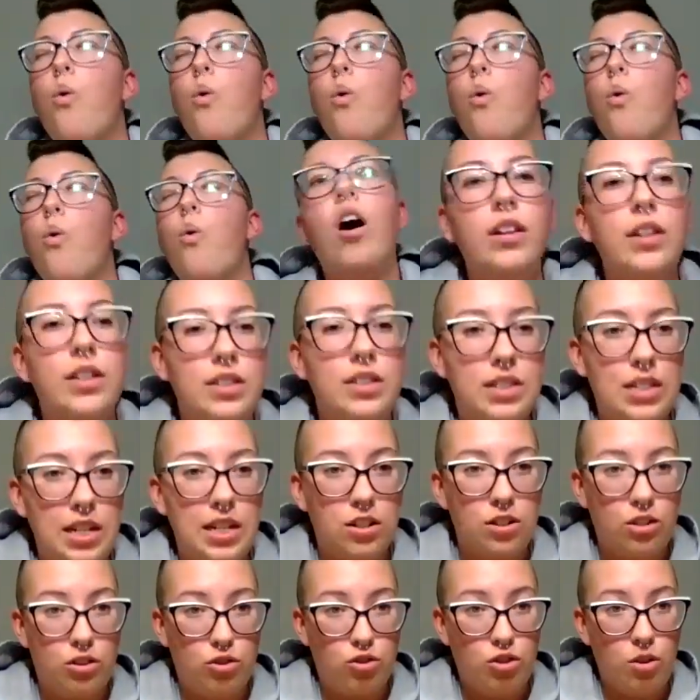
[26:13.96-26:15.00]

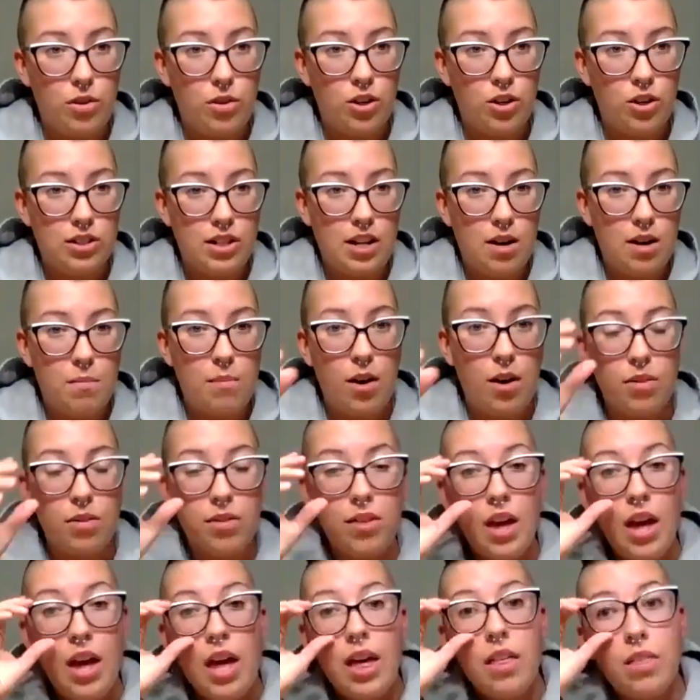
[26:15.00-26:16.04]
quality distributors in a
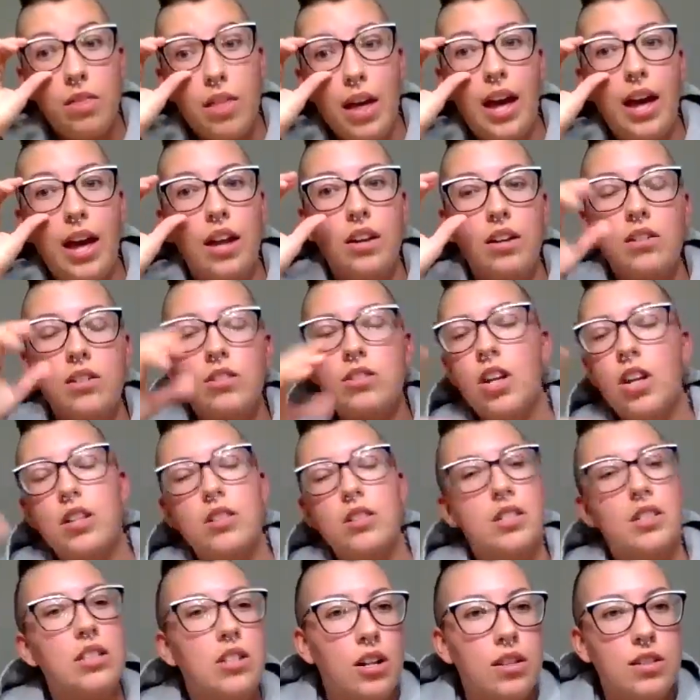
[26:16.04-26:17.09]
month than
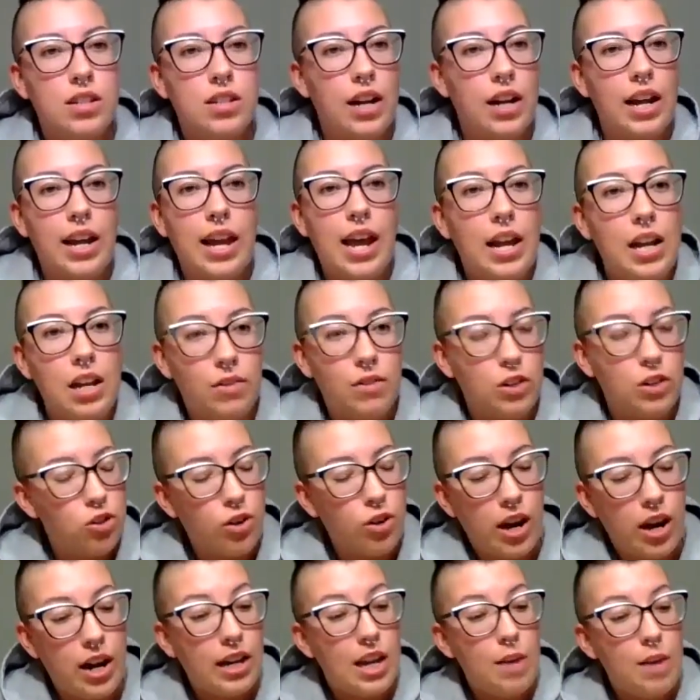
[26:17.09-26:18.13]
tons and tons that I can't even
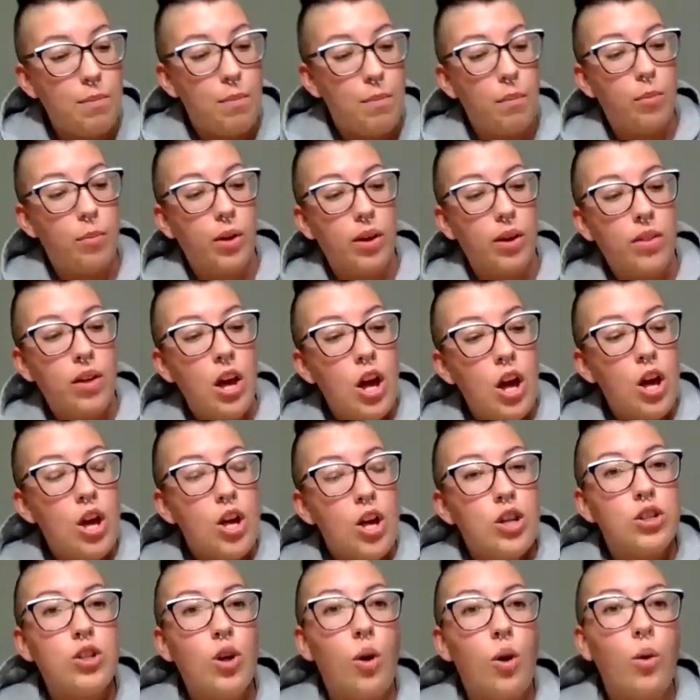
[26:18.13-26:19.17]
train and keep up with.
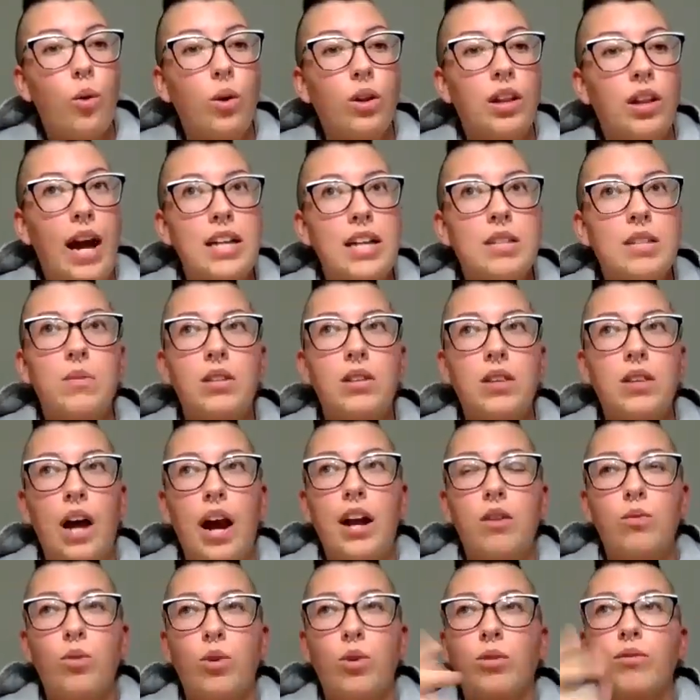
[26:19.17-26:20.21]
So last month I
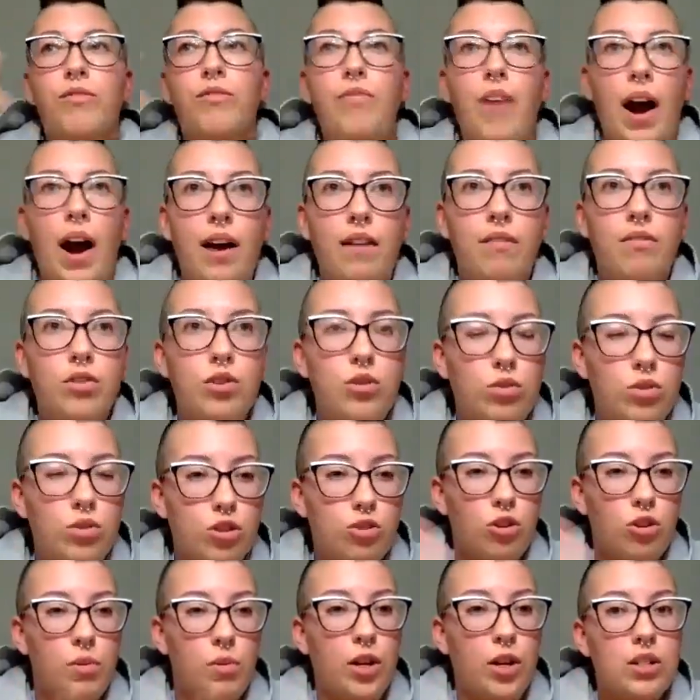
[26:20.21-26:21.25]
enrolled 5 new
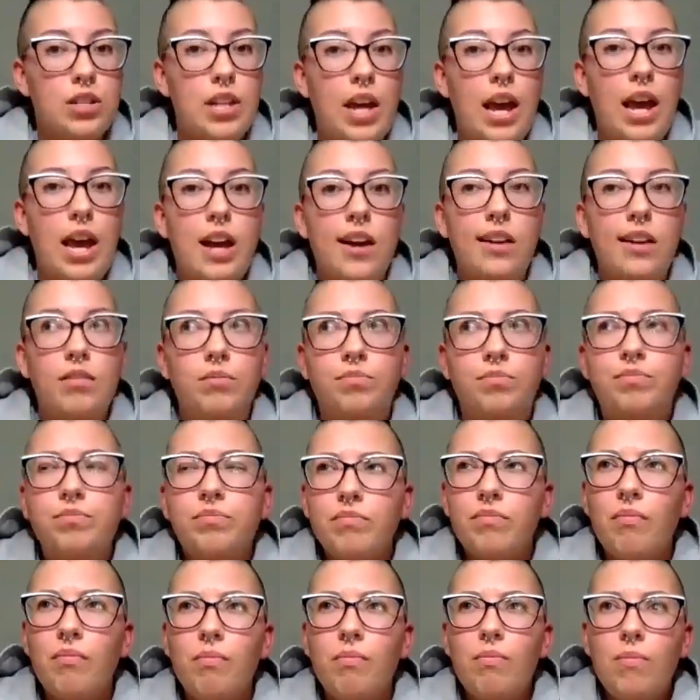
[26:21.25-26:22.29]
distributors, and
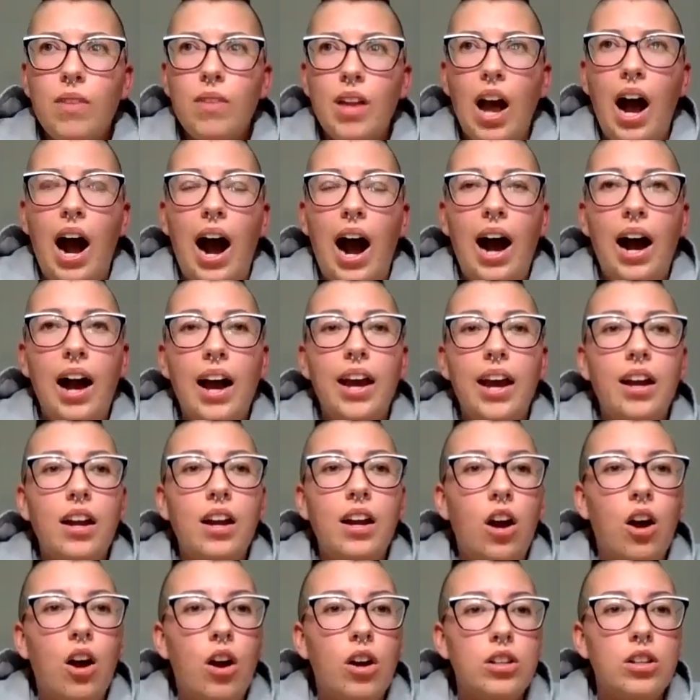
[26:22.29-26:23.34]
I
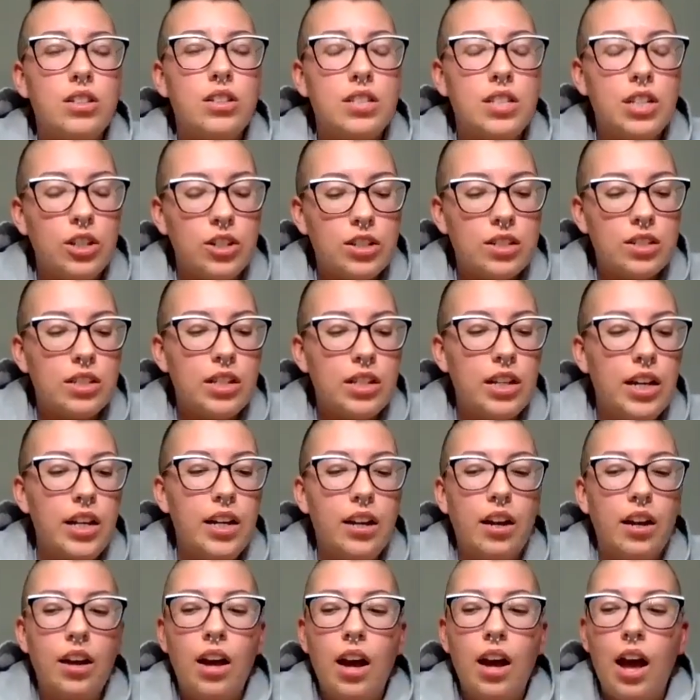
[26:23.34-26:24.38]

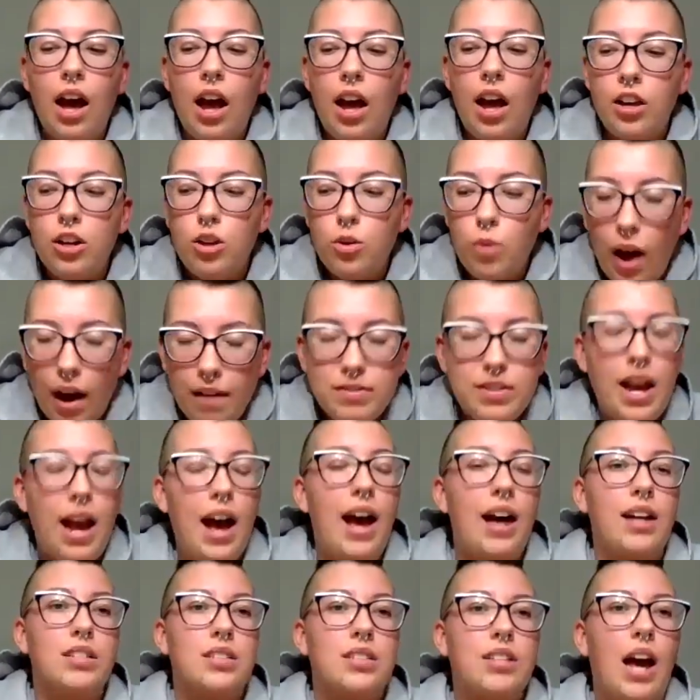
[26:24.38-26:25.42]
seriously, you have to
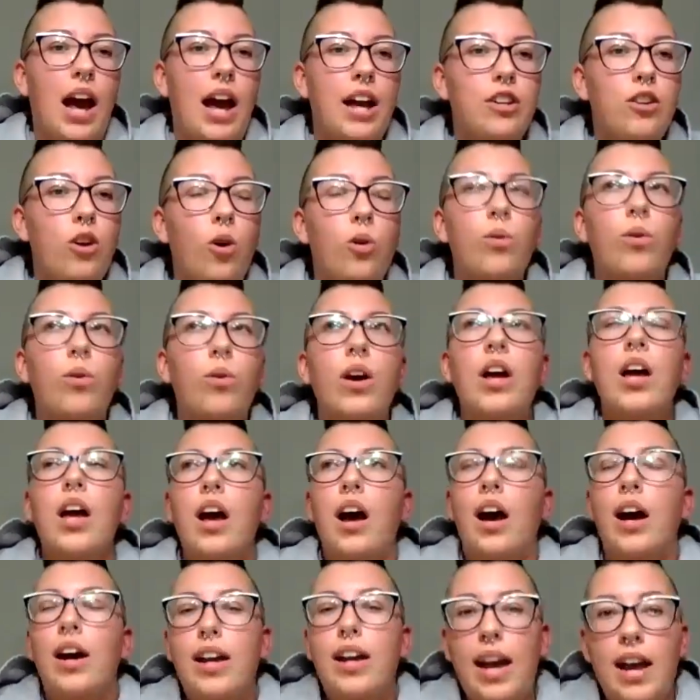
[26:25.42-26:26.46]
ask. I know,
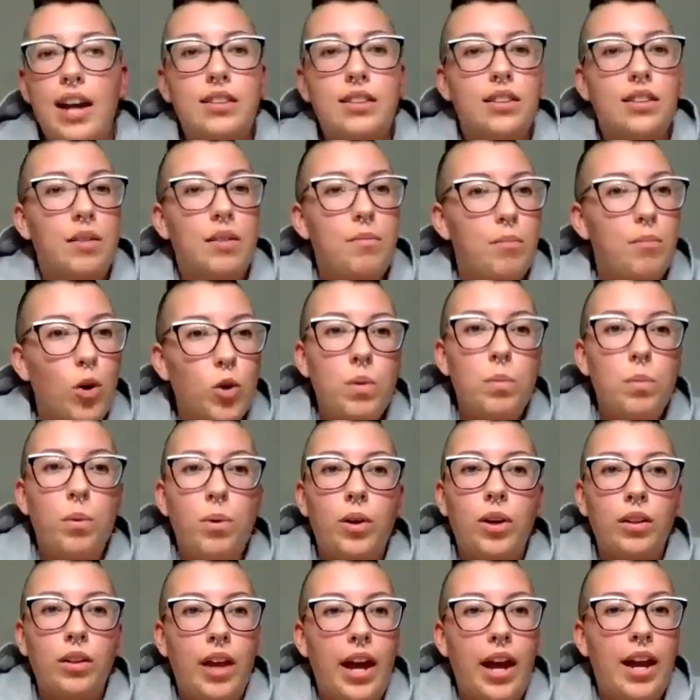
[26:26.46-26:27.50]
again, most people
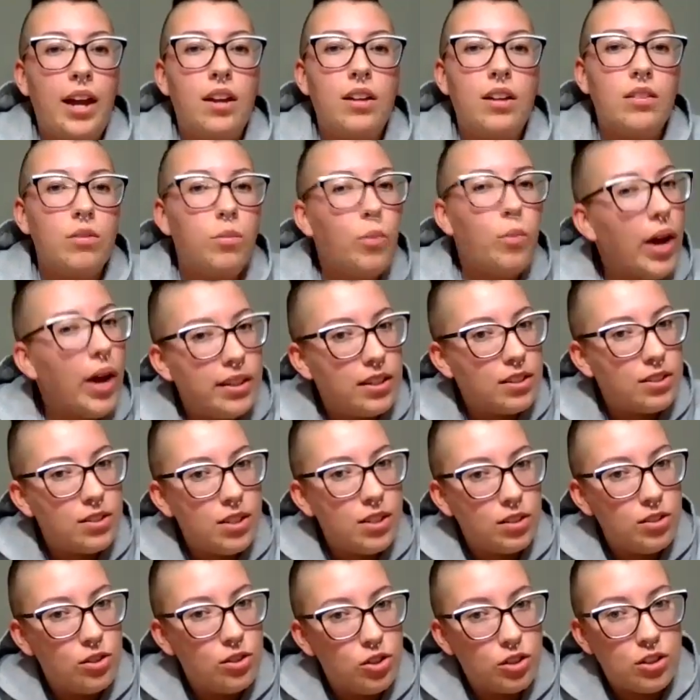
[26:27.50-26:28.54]
are like, wait, this
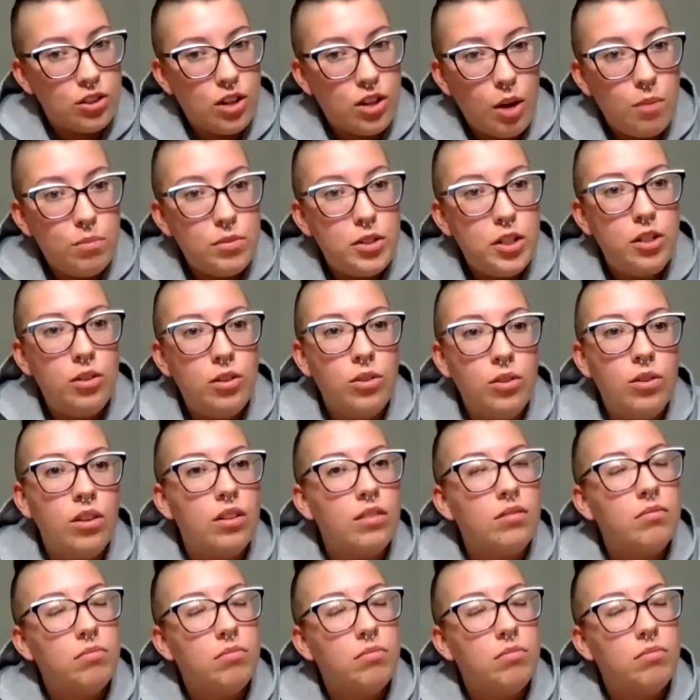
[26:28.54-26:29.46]
doesn't just come to you.